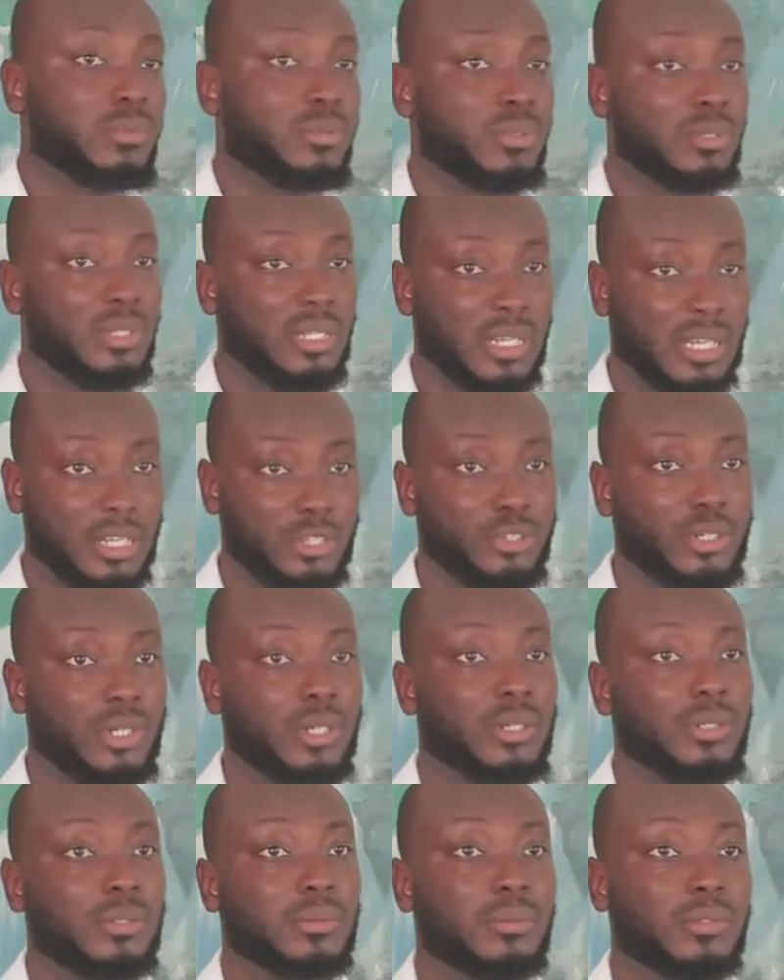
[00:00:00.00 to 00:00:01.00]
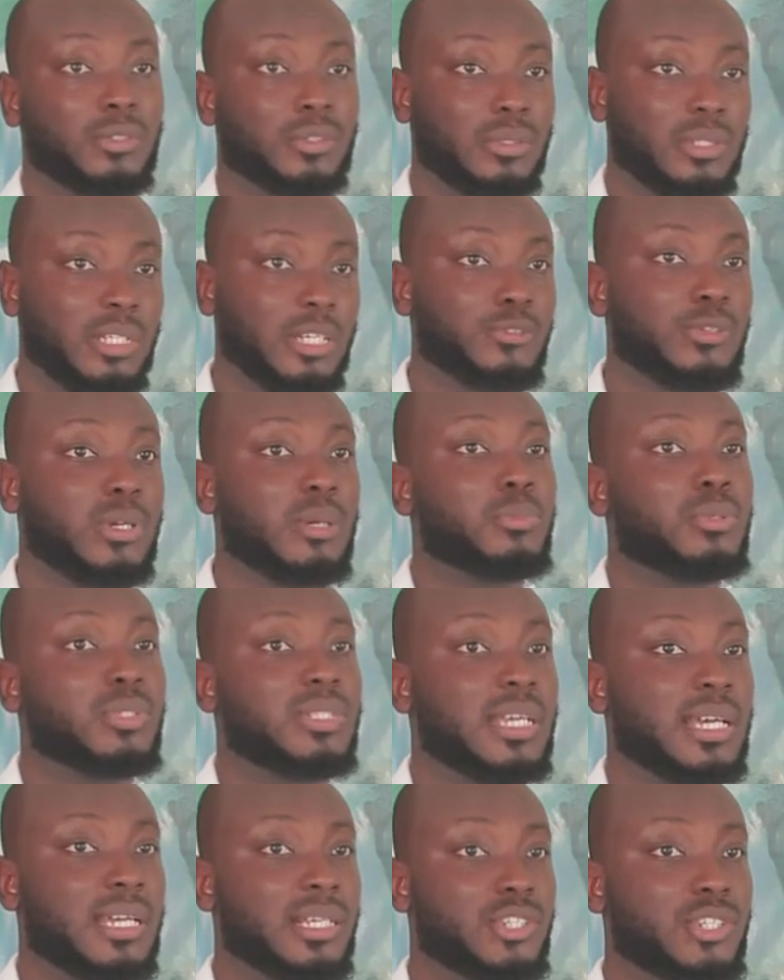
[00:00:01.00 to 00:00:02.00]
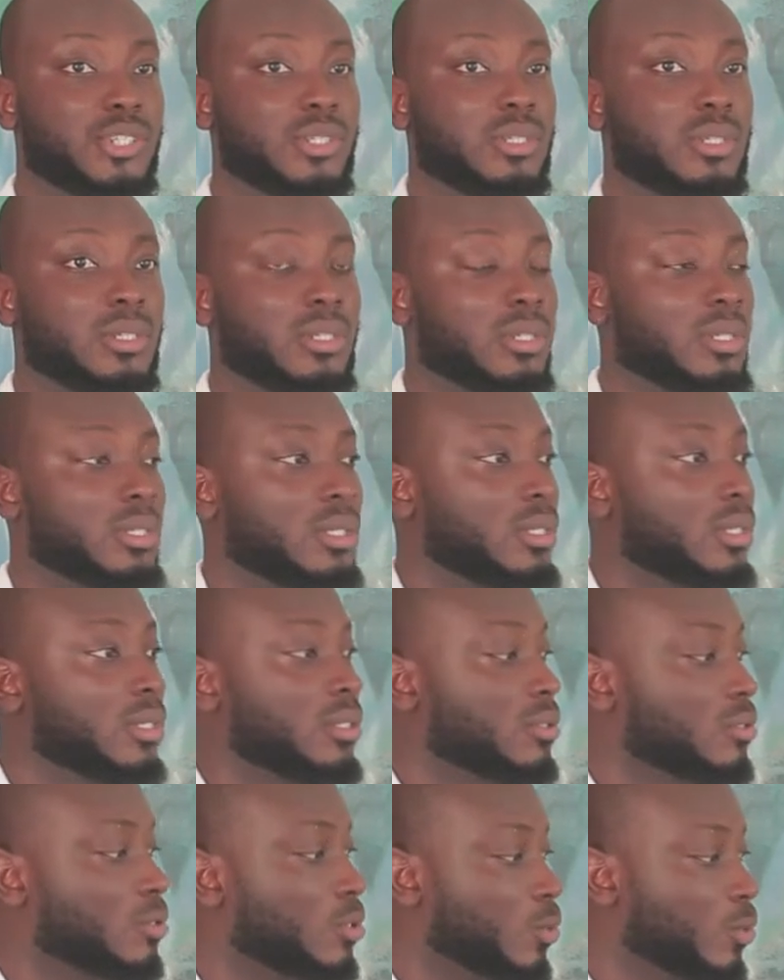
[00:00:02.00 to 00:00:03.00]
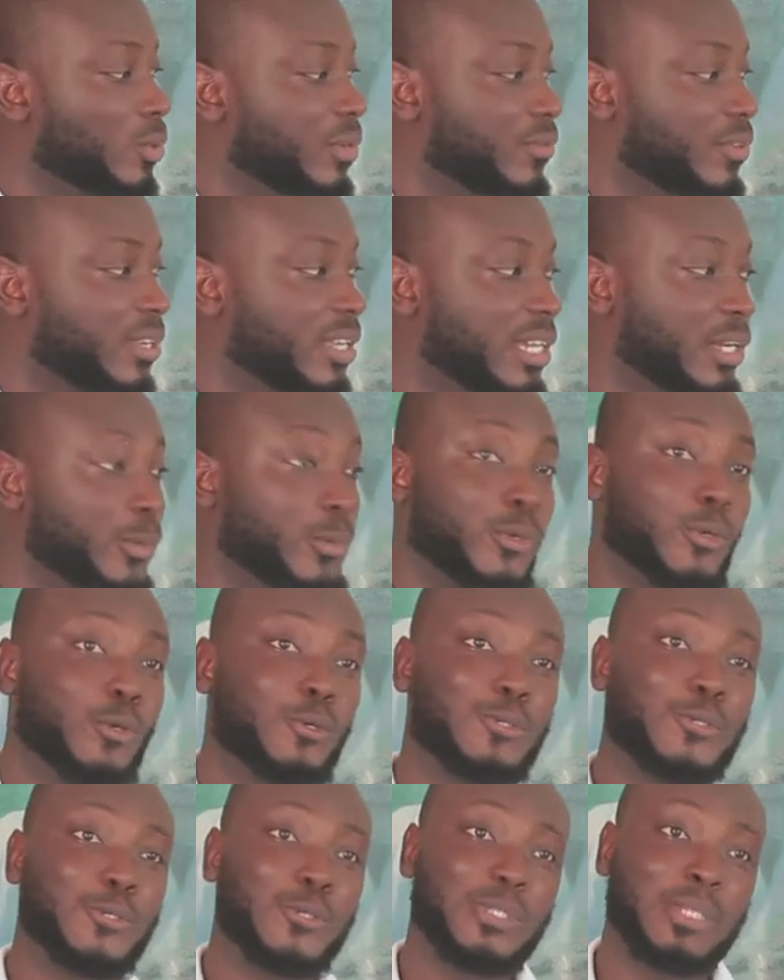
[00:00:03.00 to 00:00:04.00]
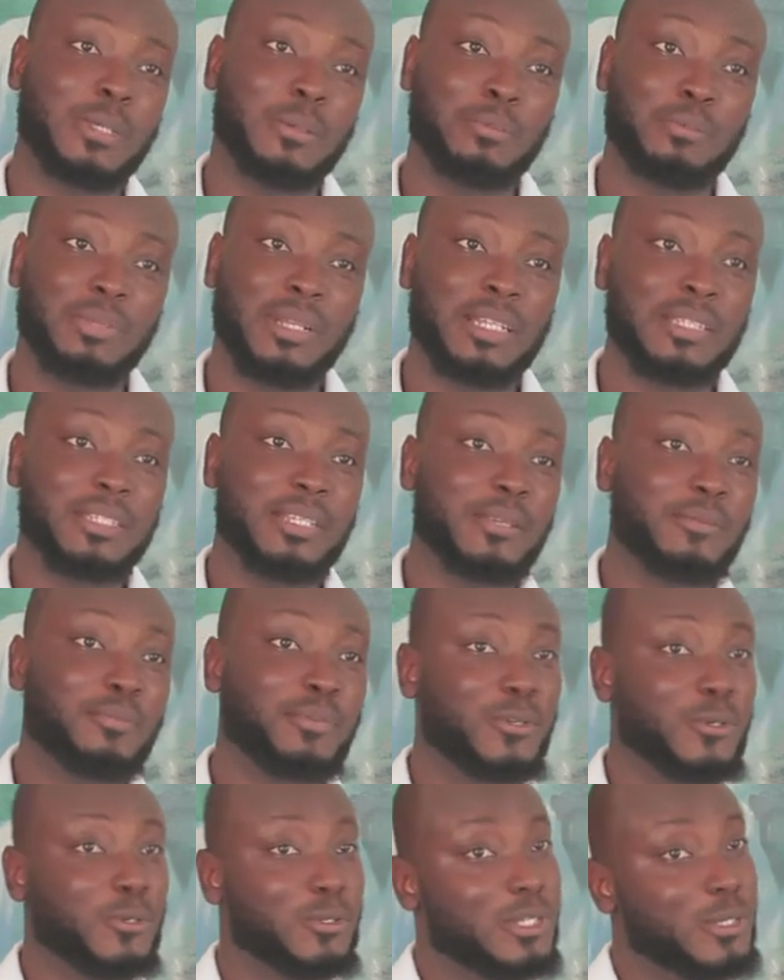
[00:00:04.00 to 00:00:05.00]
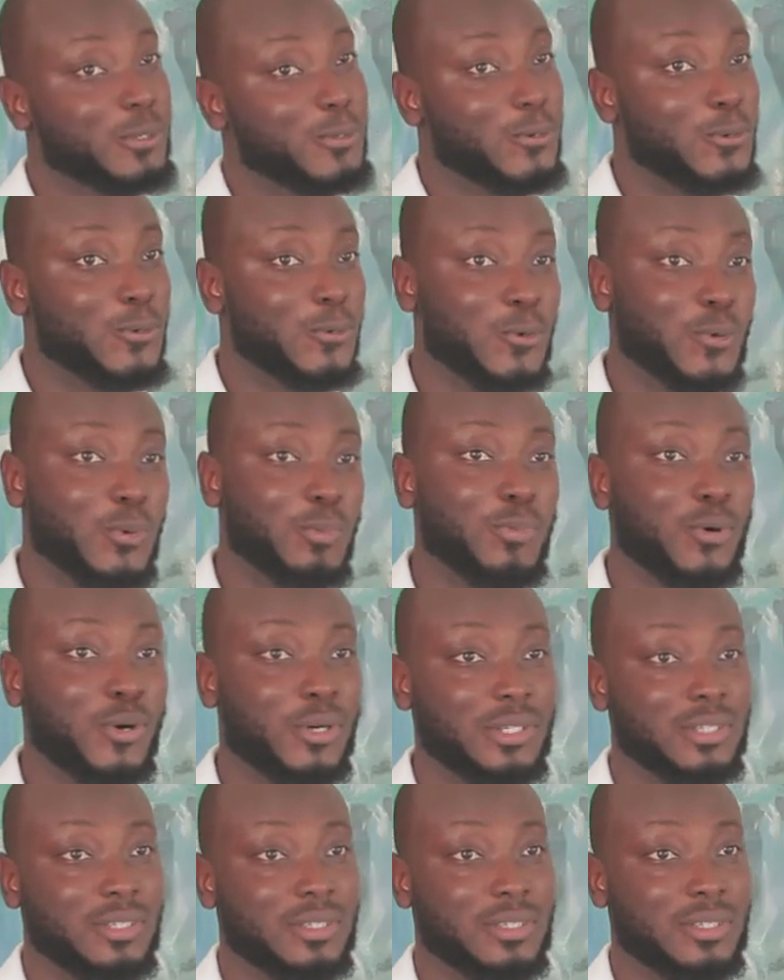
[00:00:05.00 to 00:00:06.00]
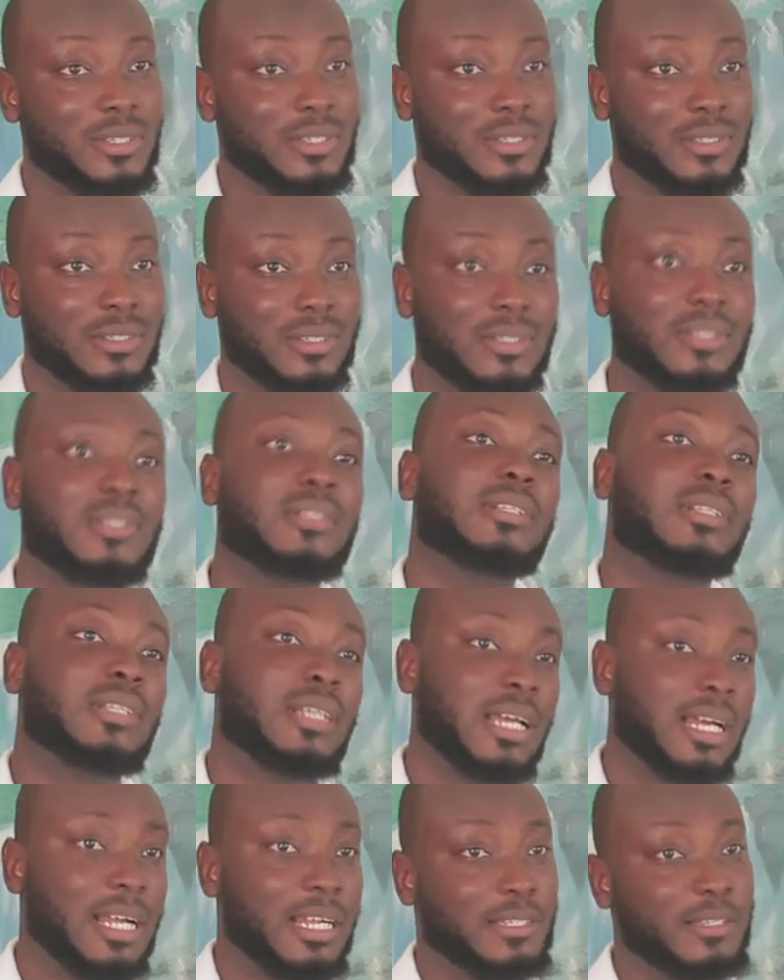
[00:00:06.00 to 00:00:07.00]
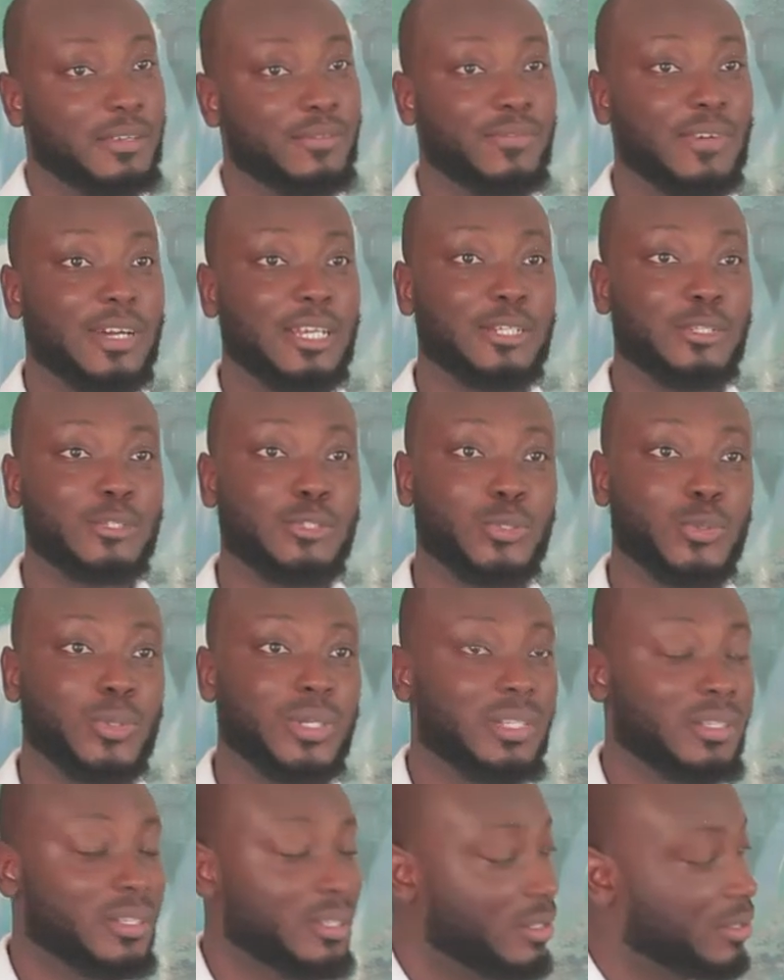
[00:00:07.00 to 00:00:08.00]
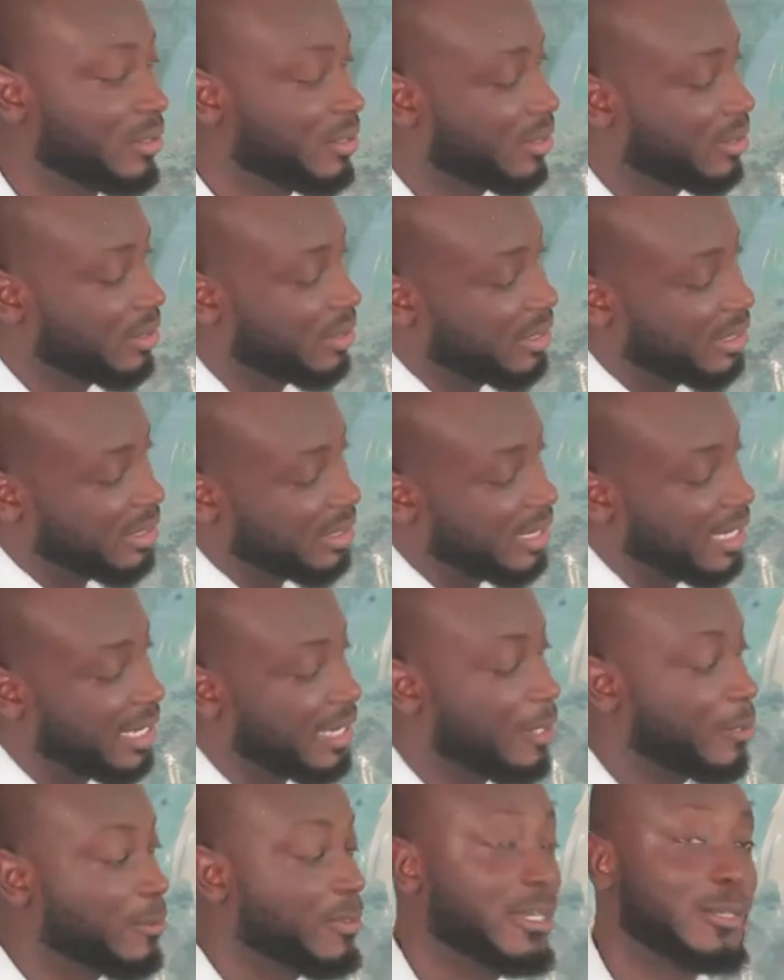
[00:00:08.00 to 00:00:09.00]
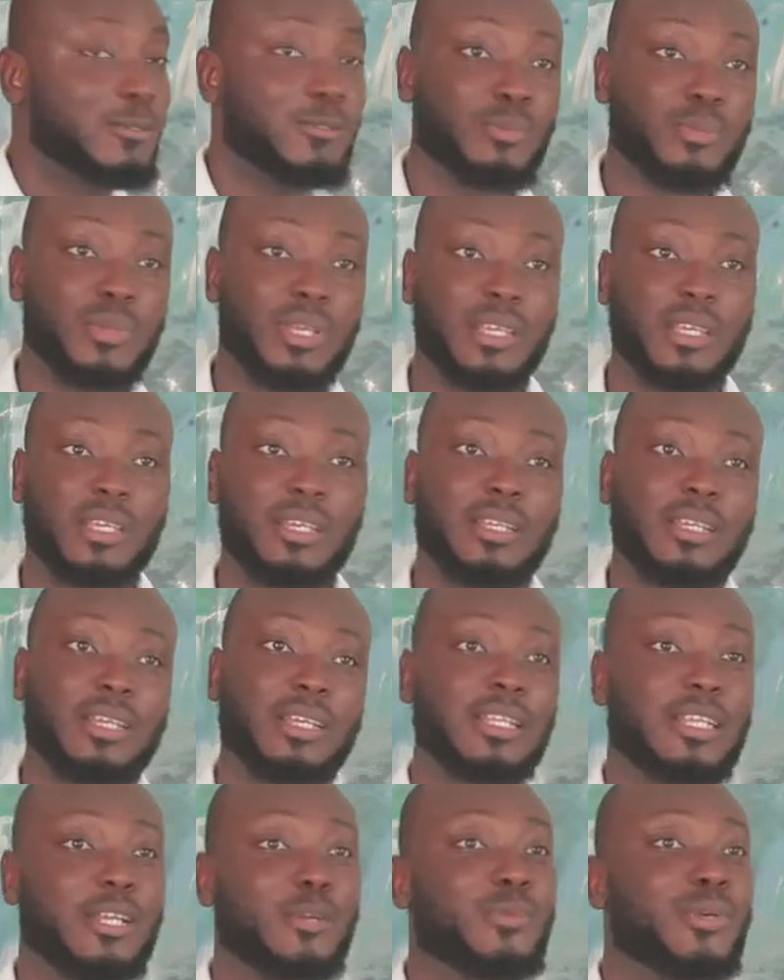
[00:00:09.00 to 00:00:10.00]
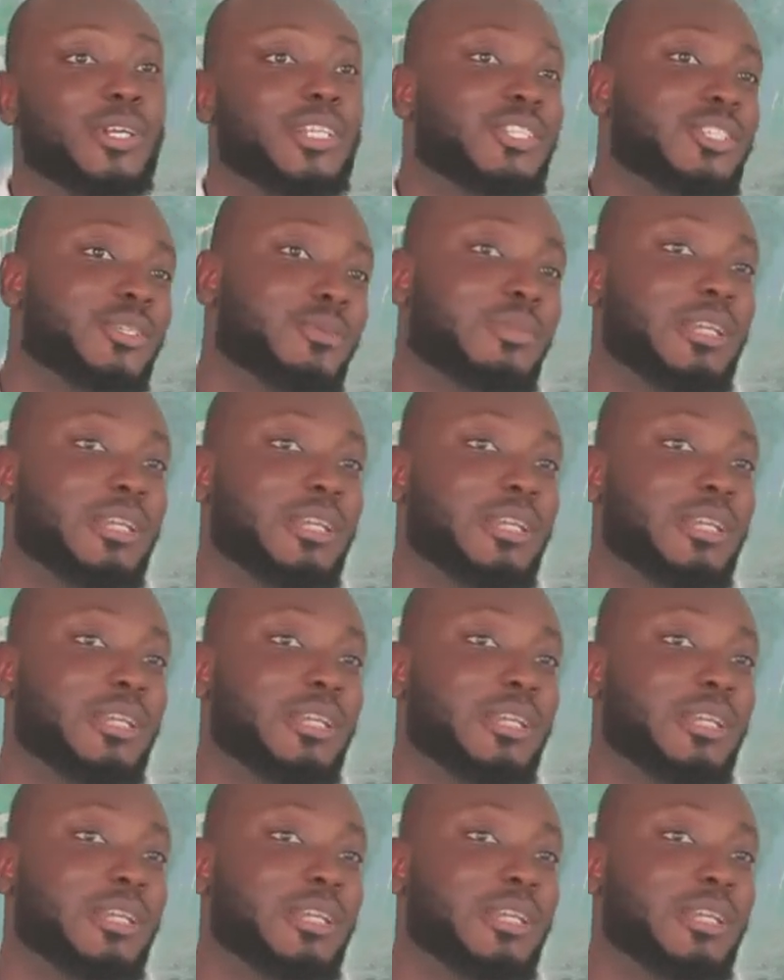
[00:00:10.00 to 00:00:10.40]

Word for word: you know, the natural, you know, natural potash. So we figured we could also use some plantain peels and cocoa pods, add some value to it. That helps us to make the rich